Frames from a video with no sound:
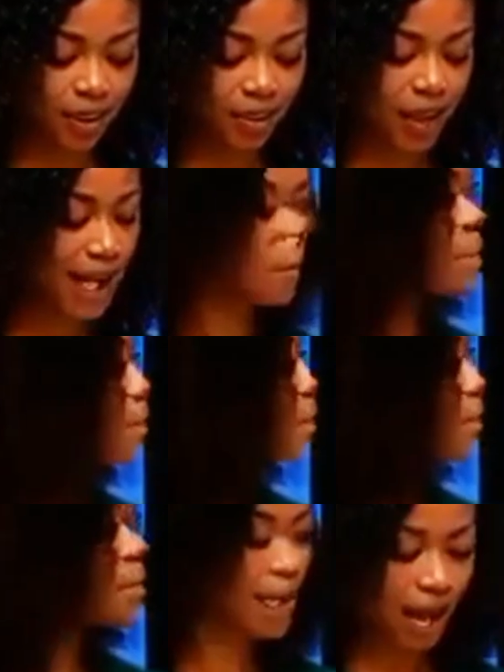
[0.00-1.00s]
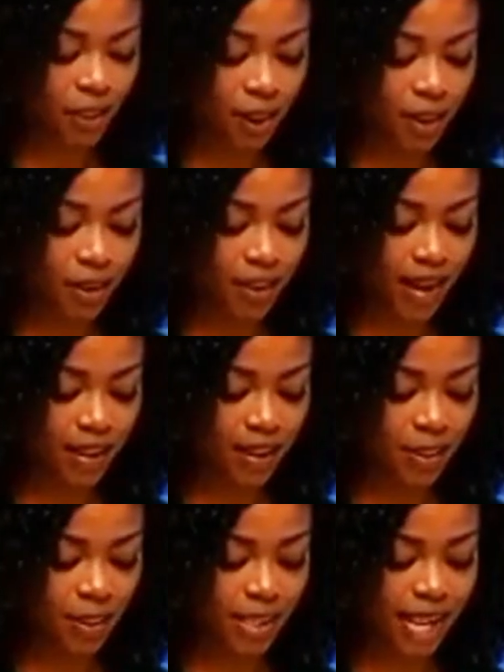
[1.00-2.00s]
the fastest and most
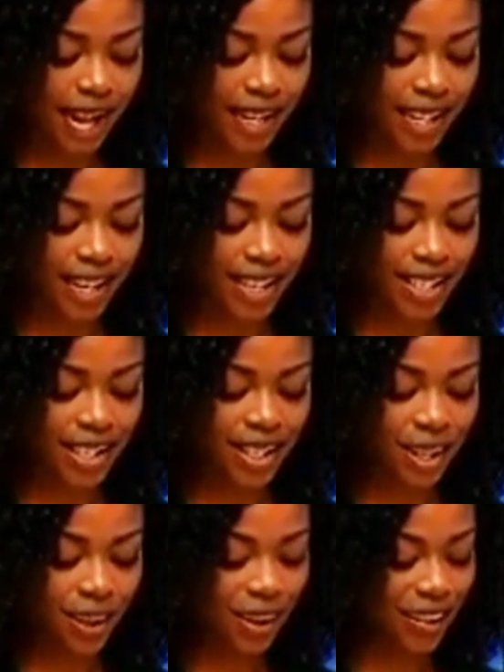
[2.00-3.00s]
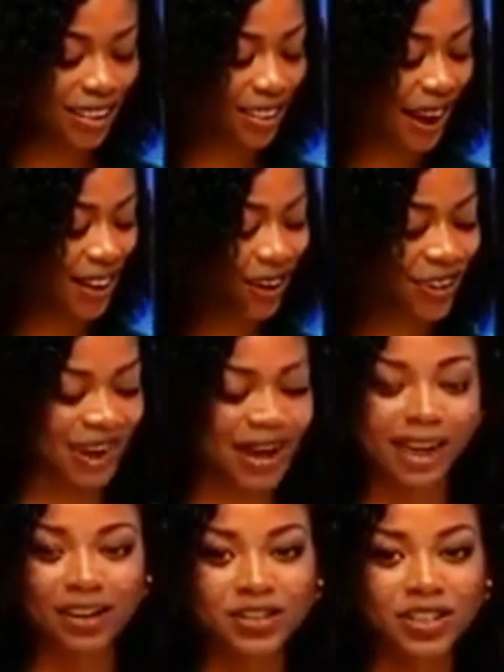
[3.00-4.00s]
valuable diagnostic tools in
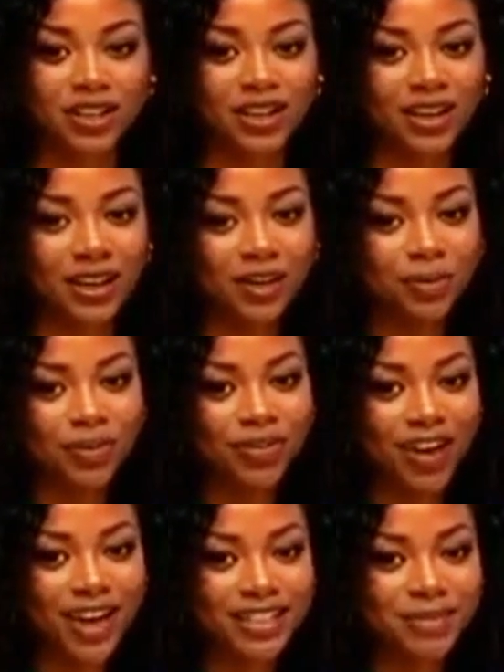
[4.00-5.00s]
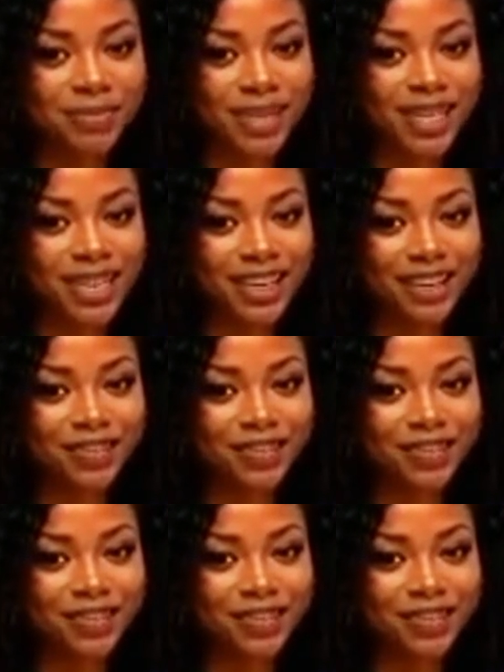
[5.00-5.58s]
microbiology. It provides immediate